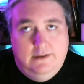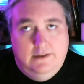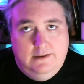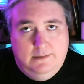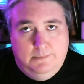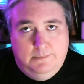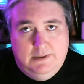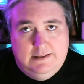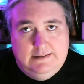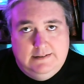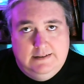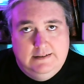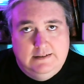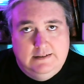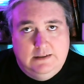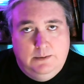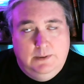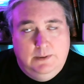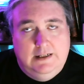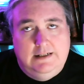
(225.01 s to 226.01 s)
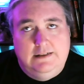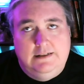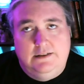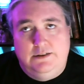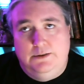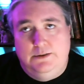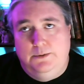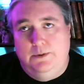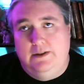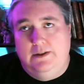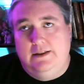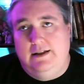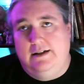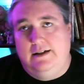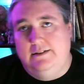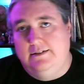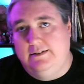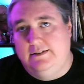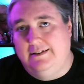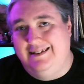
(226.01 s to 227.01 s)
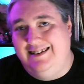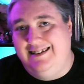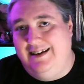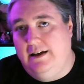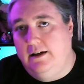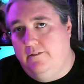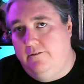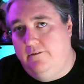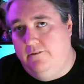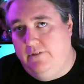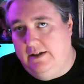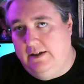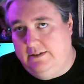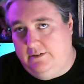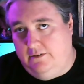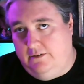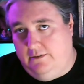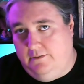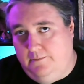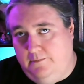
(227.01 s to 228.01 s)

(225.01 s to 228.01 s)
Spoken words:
the blessing is going into, that is the vessel.